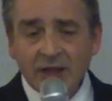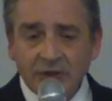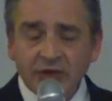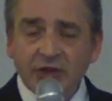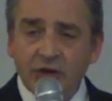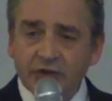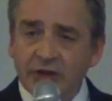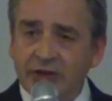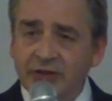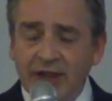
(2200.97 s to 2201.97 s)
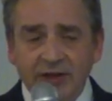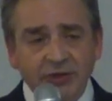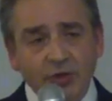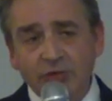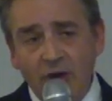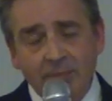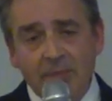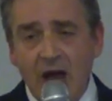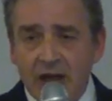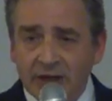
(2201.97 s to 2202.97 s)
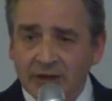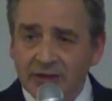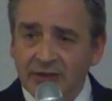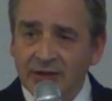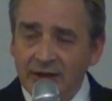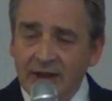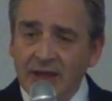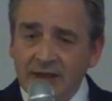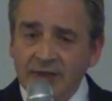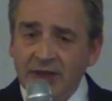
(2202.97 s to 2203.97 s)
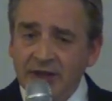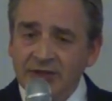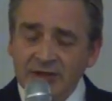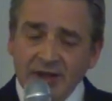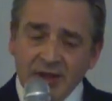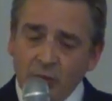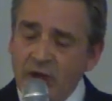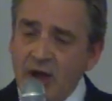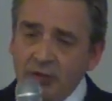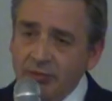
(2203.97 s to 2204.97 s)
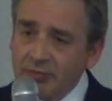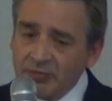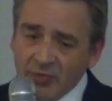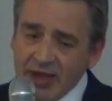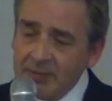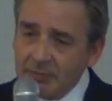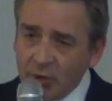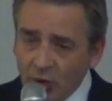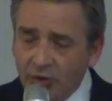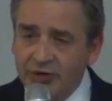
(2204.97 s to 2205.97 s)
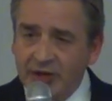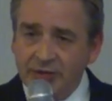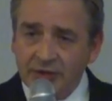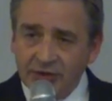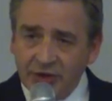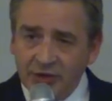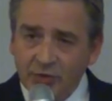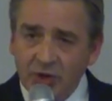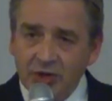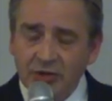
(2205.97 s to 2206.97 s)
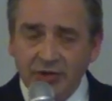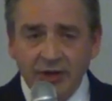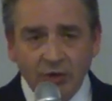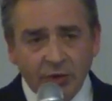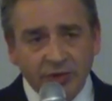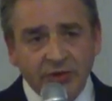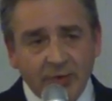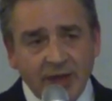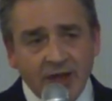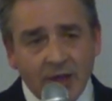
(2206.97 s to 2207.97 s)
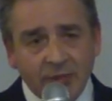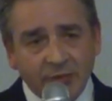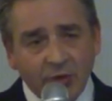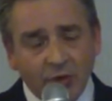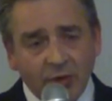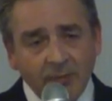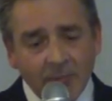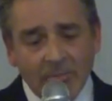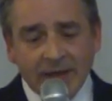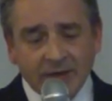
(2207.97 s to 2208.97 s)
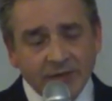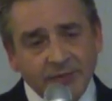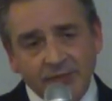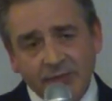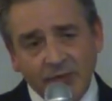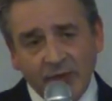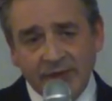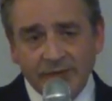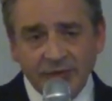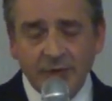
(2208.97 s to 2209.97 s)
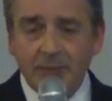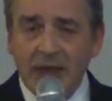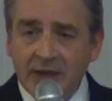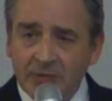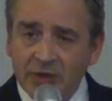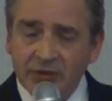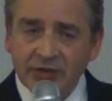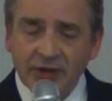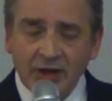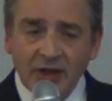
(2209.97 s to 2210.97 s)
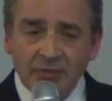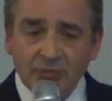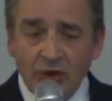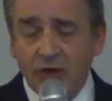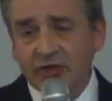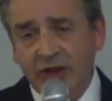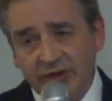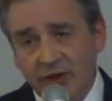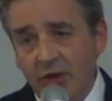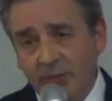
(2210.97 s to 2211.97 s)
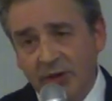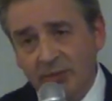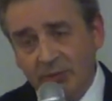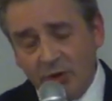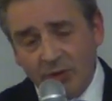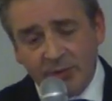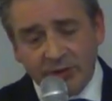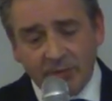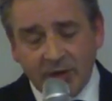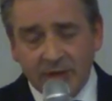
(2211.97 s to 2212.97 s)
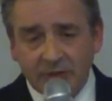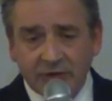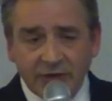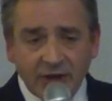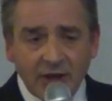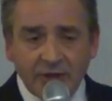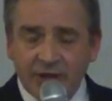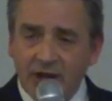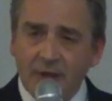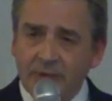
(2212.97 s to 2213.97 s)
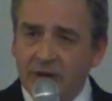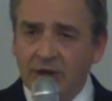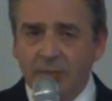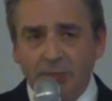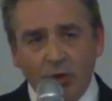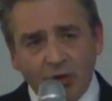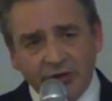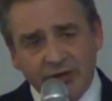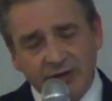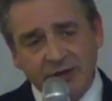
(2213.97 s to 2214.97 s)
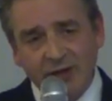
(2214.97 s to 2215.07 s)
The socialist states do not mind that we are importing the third world in order to make up for the babies that are not just not being born, but the babies that are being aborted.